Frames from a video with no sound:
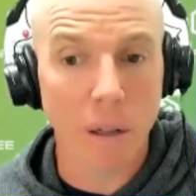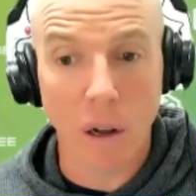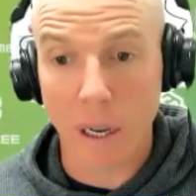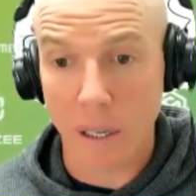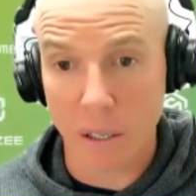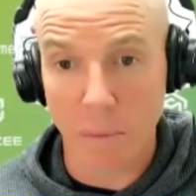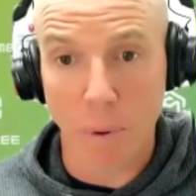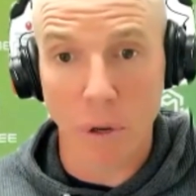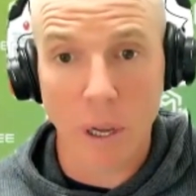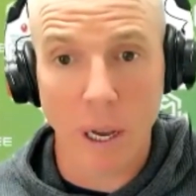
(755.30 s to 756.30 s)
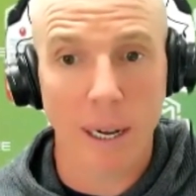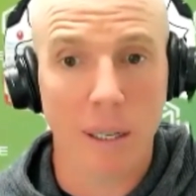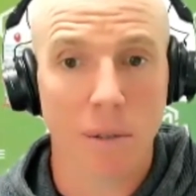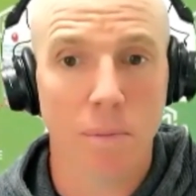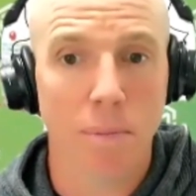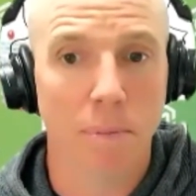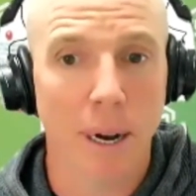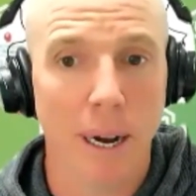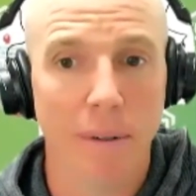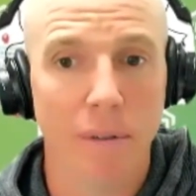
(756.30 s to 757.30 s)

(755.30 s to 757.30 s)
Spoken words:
like is the podcast part of